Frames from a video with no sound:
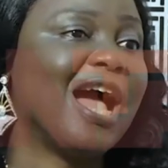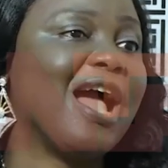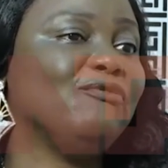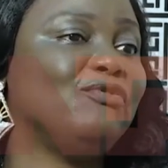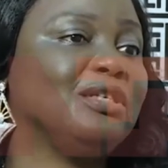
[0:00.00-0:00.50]

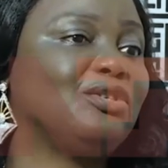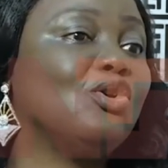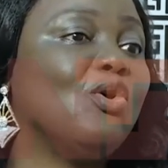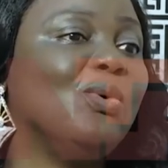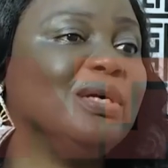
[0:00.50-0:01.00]
ivory
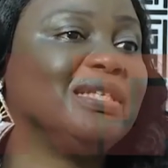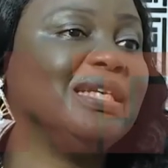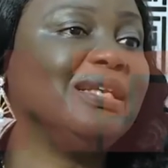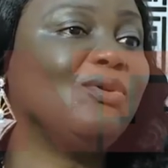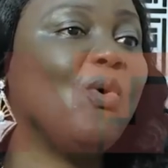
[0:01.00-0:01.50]
towers
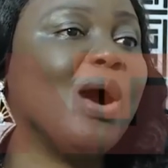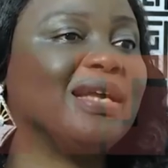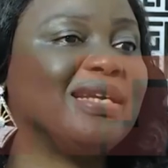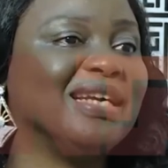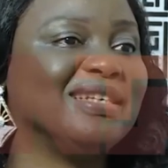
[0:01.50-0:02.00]
in the
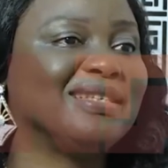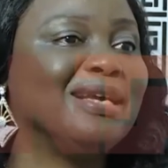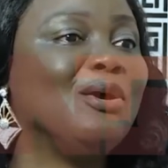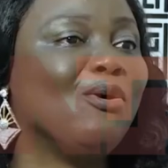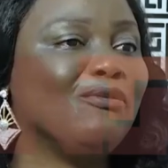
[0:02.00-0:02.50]

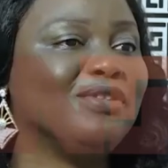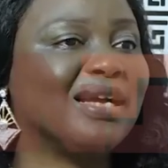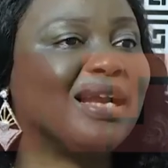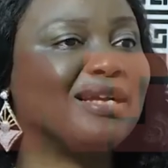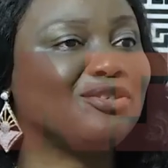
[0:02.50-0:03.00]
quietness of the
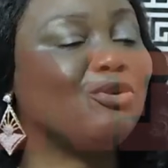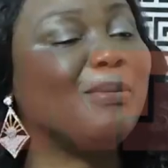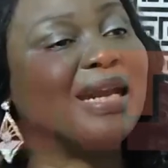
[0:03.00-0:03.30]
classroom.